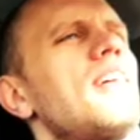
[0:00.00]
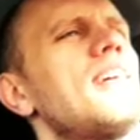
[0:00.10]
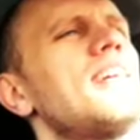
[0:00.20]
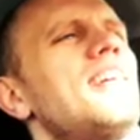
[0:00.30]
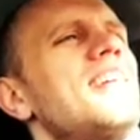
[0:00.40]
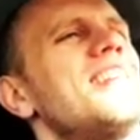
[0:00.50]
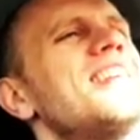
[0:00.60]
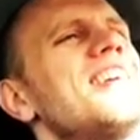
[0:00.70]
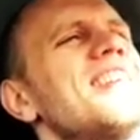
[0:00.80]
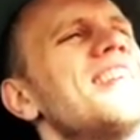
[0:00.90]
And
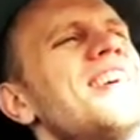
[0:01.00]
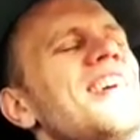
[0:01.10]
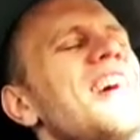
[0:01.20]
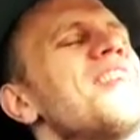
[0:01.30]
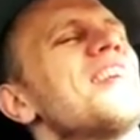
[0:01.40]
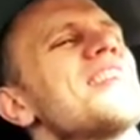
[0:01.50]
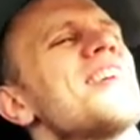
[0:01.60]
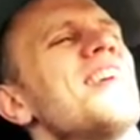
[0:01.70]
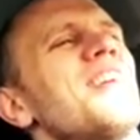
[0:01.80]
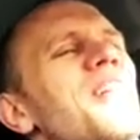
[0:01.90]
I
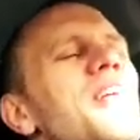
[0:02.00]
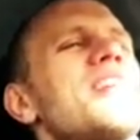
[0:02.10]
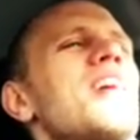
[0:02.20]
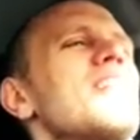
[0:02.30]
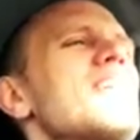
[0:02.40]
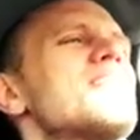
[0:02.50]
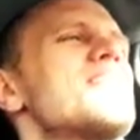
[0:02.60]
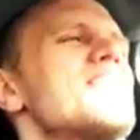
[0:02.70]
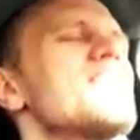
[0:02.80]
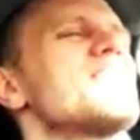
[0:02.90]
mean,
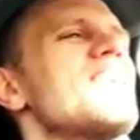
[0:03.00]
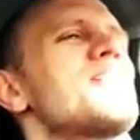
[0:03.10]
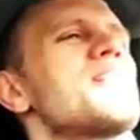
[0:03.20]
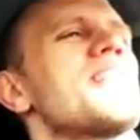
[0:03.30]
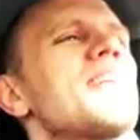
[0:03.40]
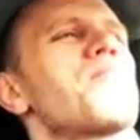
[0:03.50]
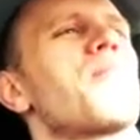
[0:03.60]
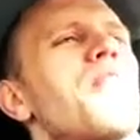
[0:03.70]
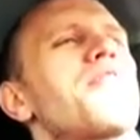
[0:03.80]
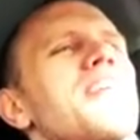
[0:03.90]
that's just like the
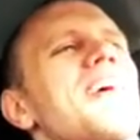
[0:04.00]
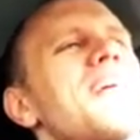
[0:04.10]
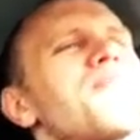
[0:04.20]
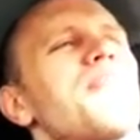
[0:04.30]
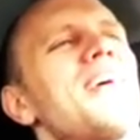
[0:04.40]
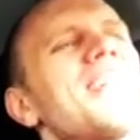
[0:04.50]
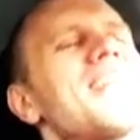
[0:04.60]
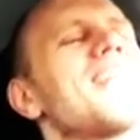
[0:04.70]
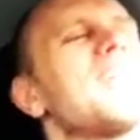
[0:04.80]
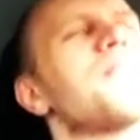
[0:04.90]
perfect kind of
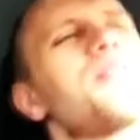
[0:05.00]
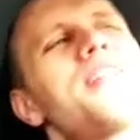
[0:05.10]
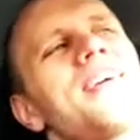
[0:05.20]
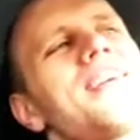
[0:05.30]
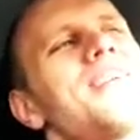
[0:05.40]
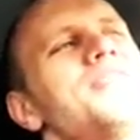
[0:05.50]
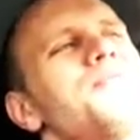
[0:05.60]
thing, I would think.